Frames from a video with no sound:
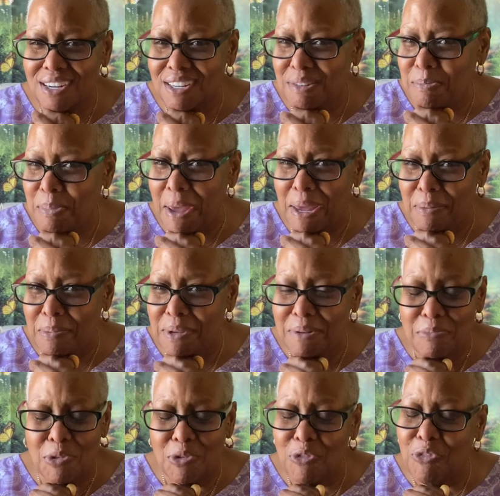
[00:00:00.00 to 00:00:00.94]

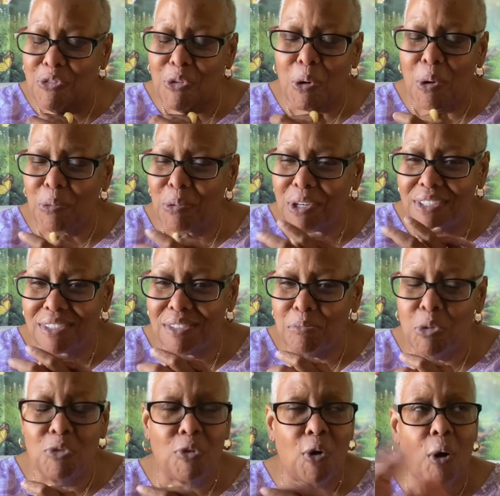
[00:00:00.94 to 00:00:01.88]
baby, move forward.
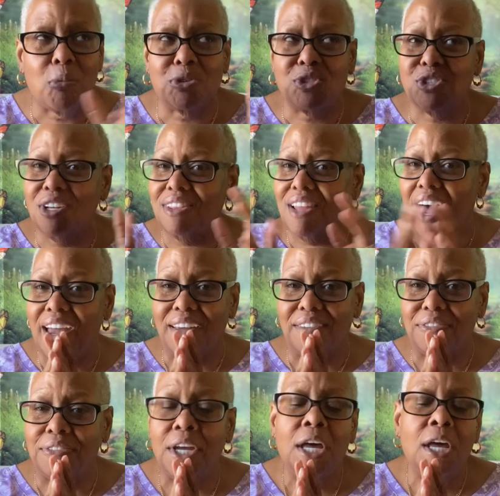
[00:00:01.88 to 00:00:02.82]
Move on with your
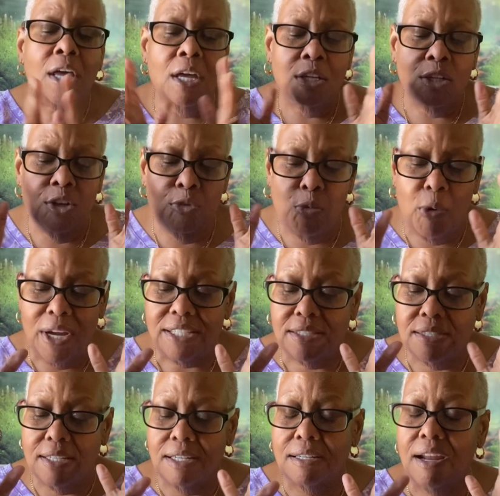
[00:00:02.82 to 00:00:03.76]
life. You've
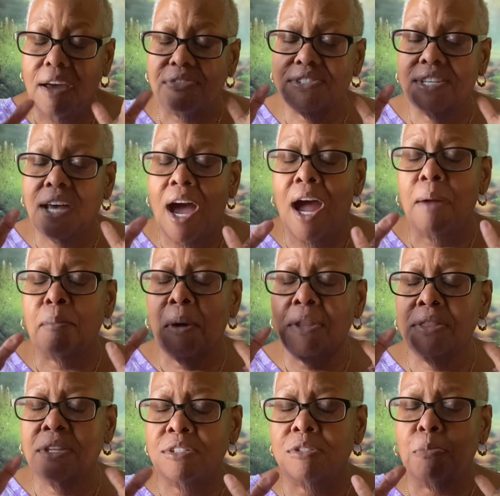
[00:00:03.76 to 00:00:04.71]
wasted enough time
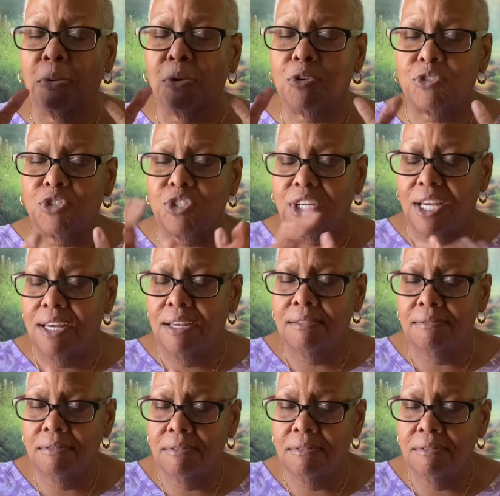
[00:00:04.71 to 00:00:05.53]
on this bullshit.